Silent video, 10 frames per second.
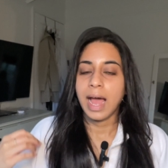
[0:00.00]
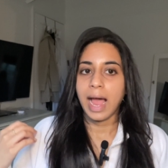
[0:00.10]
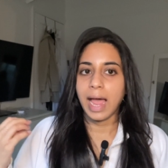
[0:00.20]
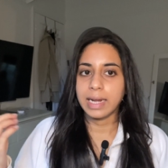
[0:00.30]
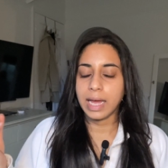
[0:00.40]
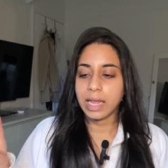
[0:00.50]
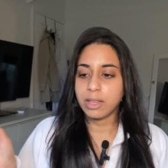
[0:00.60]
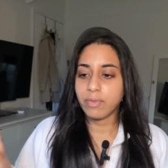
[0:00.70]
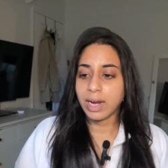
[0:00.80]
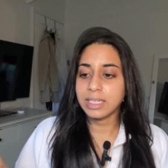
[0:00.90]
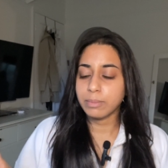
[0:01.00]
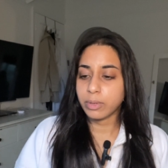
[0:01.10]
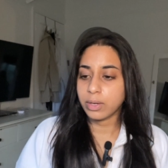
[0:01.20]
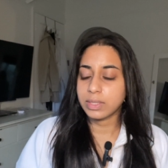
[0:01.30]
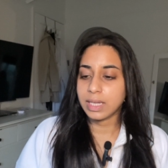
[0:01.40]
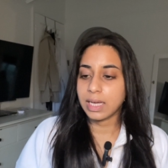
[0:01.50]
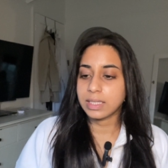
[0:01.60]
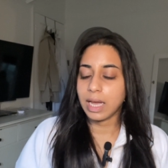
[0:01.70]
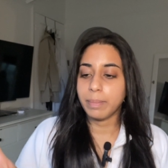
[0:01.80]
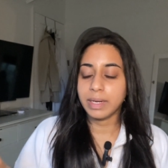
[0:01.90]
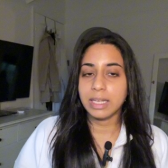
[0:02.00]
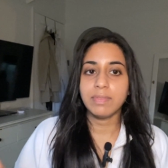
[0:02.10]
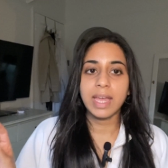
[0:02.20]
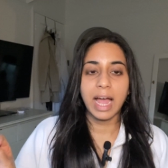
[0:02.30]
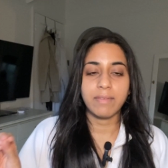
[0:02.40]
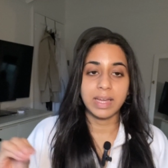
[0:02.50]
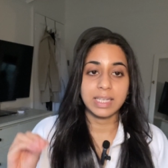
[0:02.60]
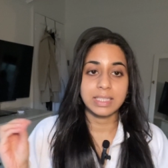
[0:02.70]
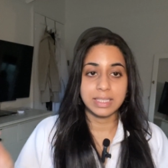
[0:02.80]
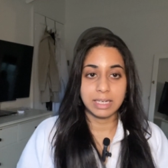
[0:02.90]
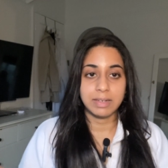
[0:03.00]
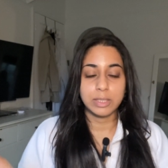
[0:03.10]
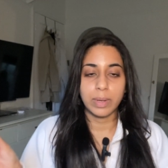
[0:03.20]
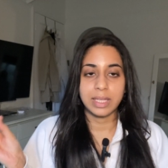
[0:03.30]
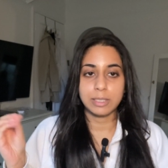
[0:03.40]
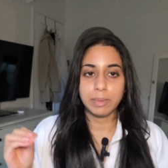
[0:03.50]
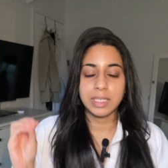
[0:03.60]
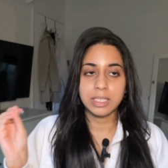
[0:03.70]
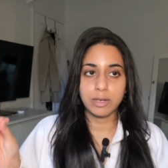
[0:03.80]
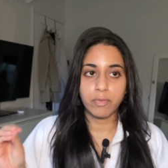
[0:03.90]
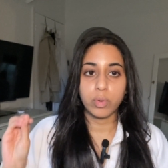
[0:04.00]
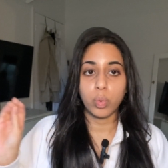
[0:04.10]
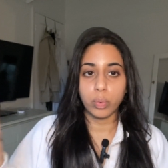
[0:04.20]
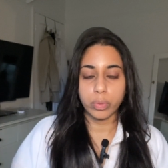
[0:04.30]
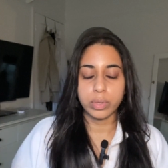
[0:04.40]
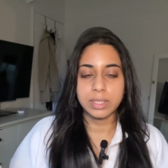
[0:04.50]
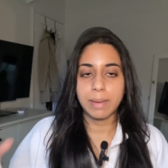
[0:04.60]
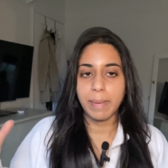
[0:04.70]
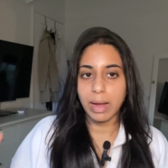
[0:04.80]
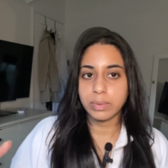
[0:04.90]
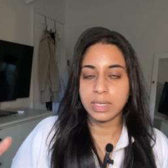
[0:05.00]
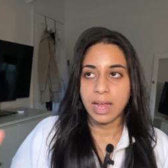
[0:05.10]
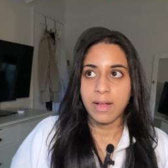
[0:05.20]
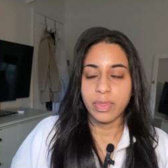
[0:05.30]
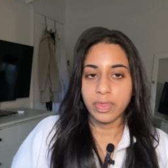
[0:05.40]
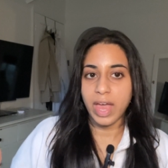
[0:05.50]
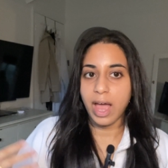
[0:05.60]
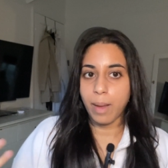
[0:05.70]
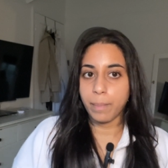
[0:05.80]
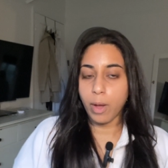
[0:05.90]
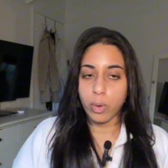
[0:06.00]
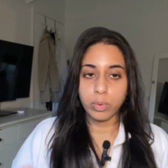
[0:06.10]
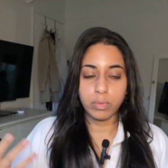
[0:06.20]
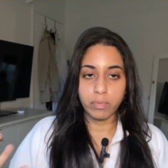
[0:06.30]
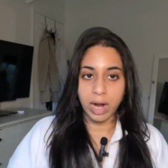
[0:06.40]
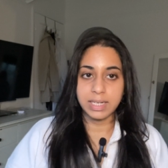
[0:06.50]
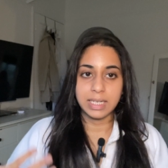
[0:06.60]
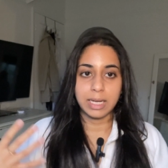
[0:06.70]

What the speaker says: And the writing process, I believe they have like a series where they speak to different authors about their own writing